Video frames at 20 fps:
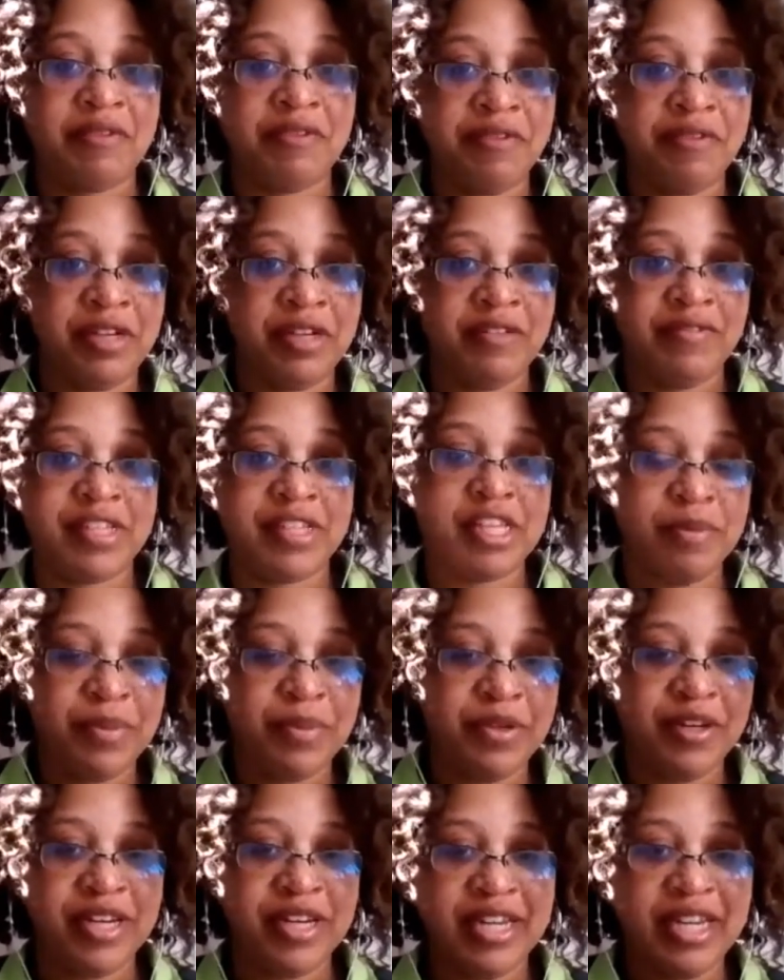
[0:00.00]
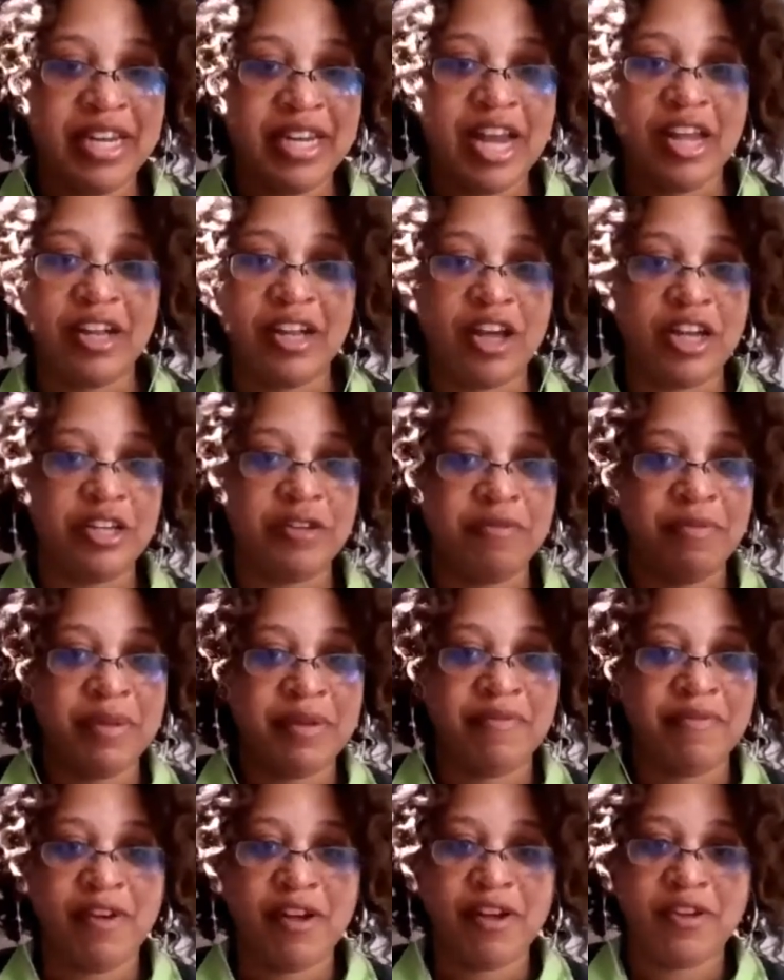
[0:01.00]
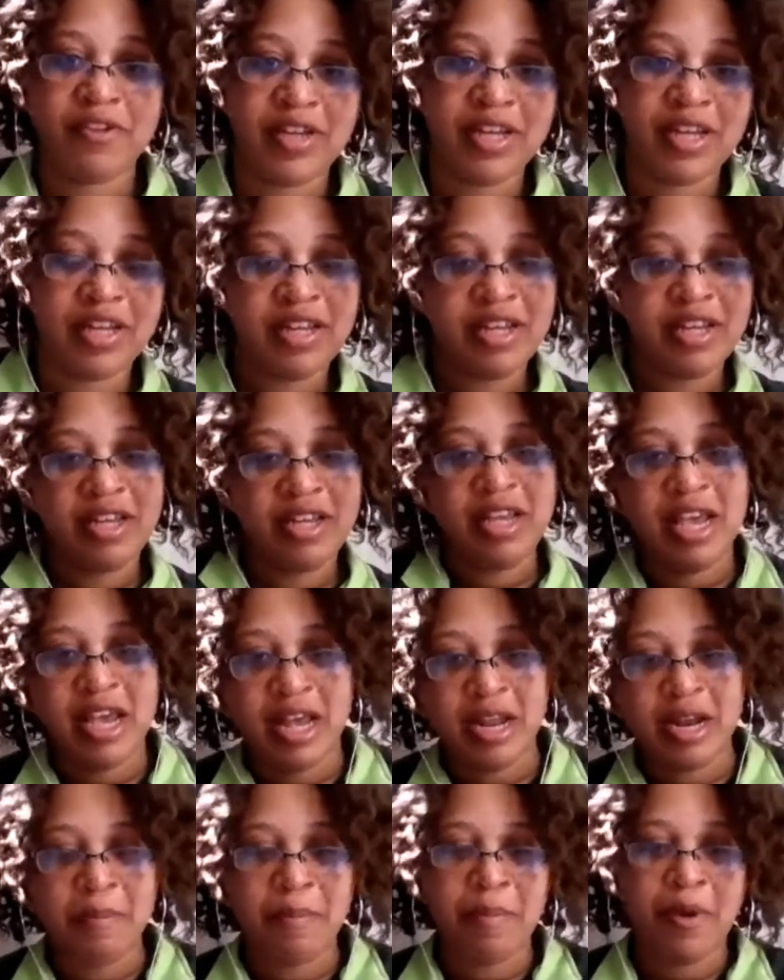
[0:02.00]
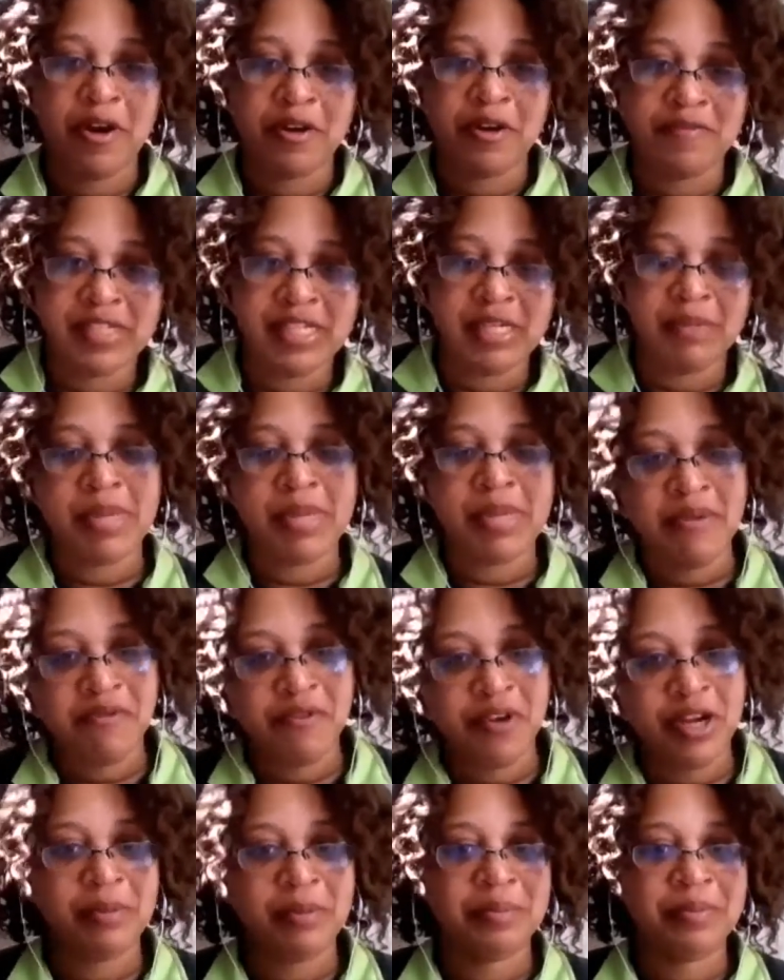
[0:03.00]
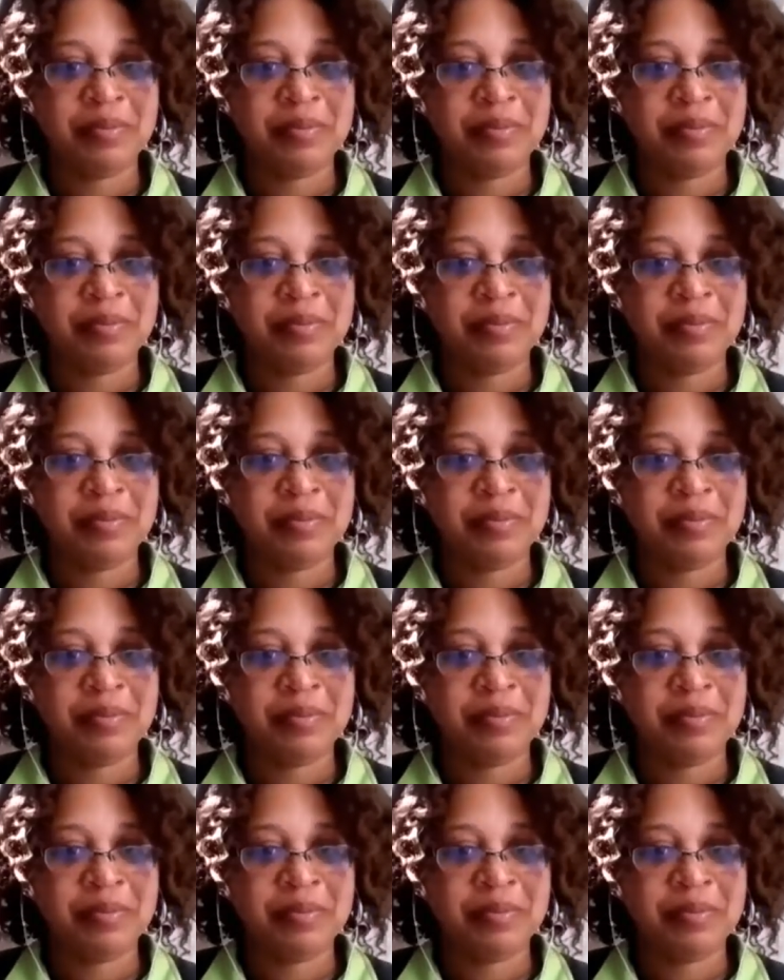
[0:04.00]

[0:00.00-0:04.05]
Debt Free Divas community and how long you've been following and a part of Team Debt Free.